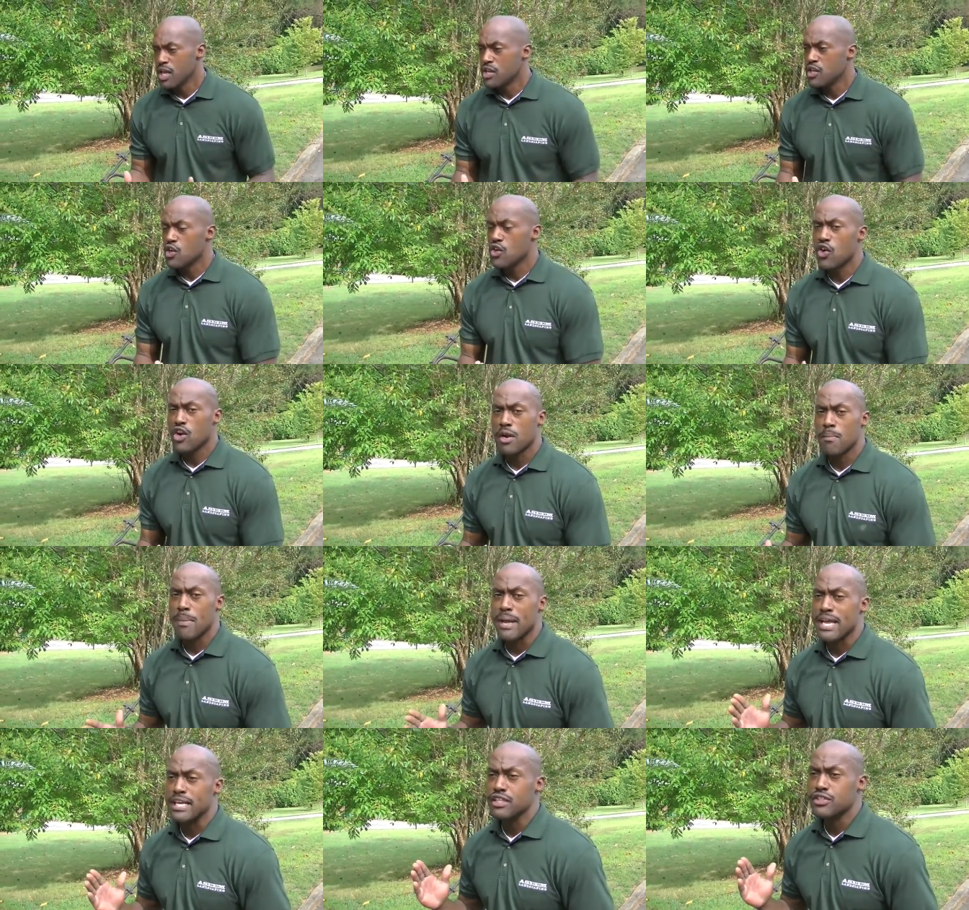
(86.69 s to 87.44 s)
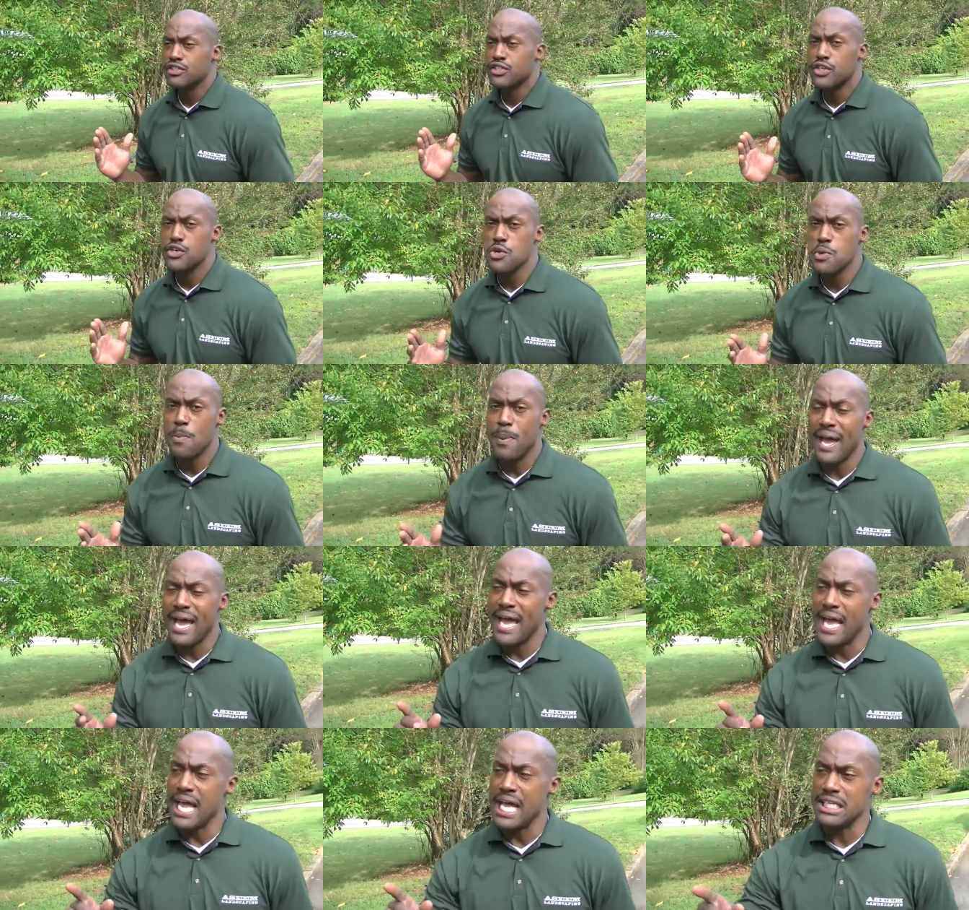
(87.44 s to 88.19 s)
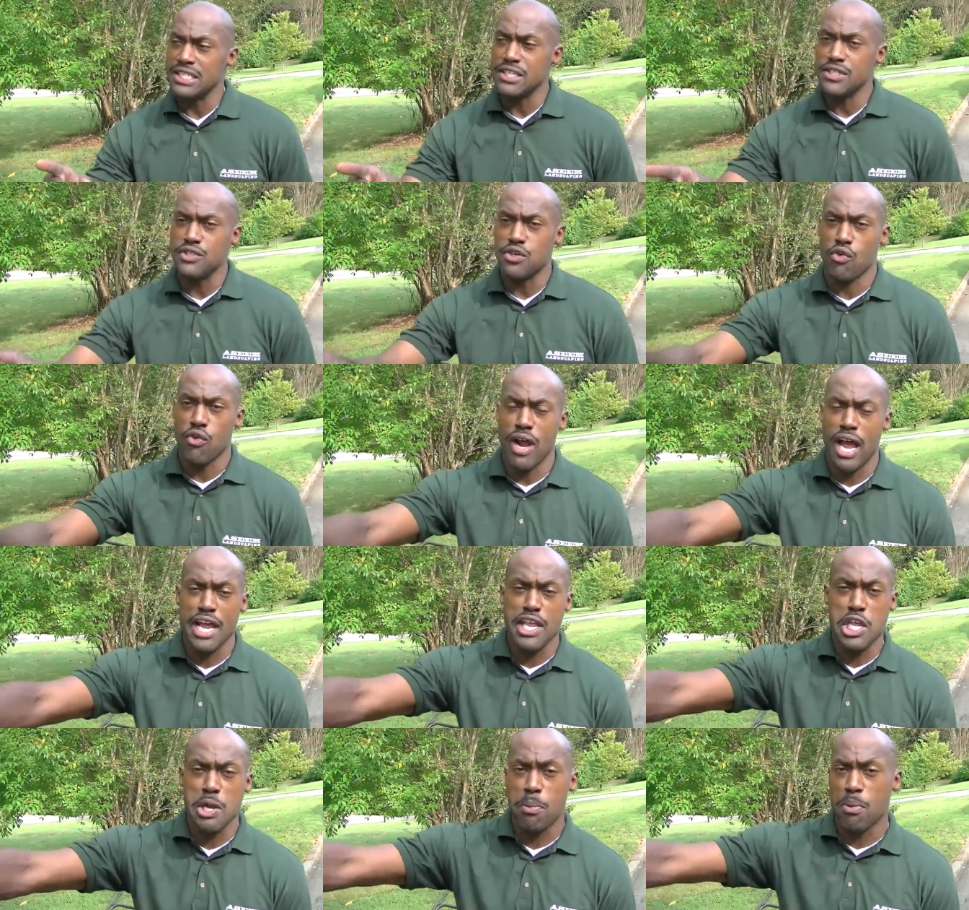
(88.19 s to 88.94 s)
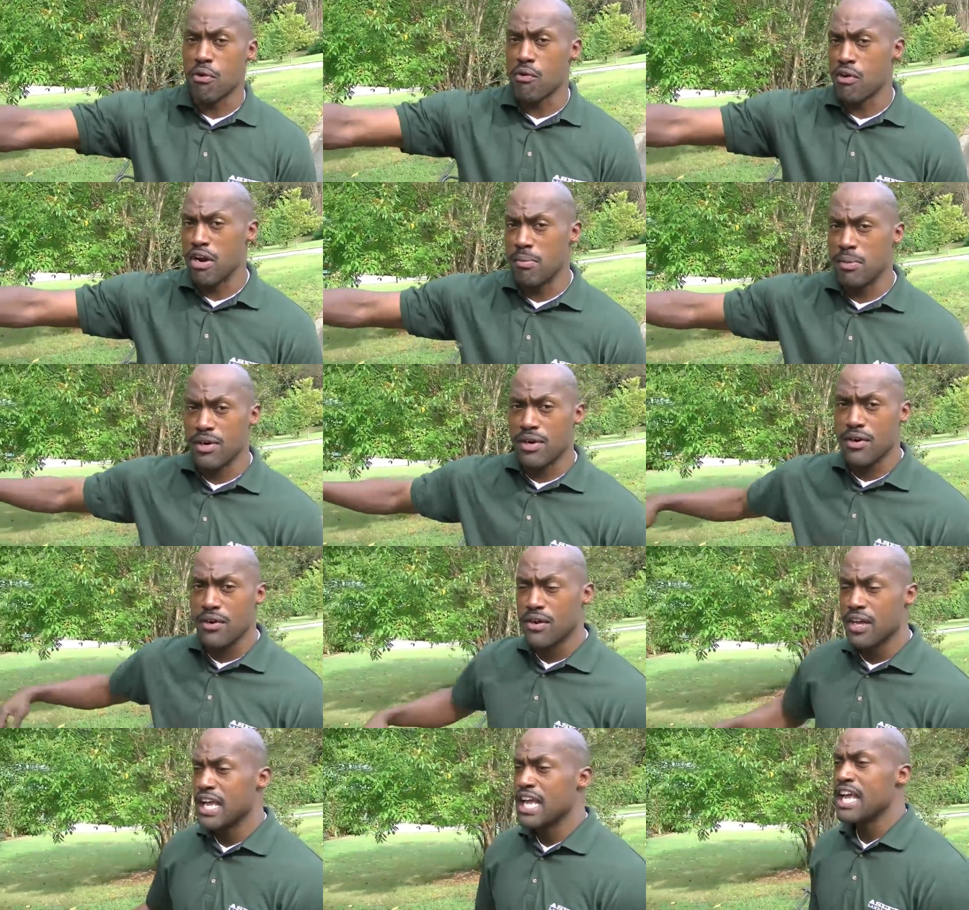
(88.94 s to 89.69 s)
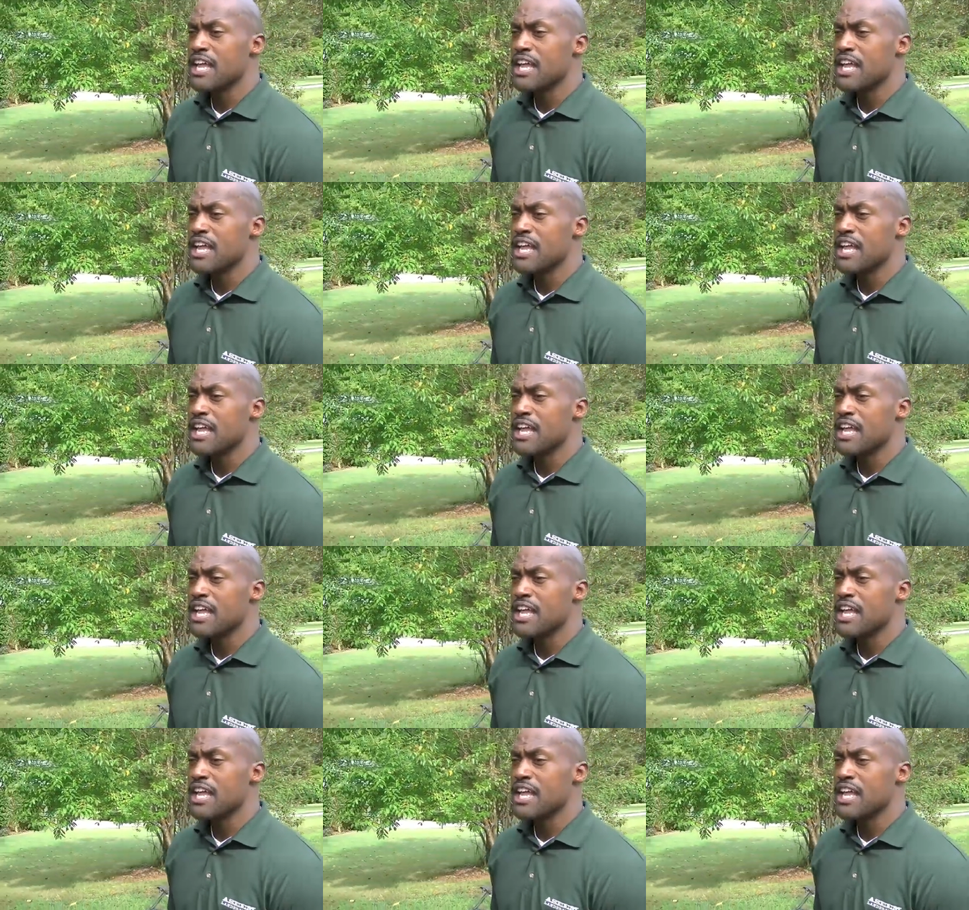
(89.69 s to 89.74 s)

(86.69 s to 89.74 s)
you're going to make two passes around your perimeter.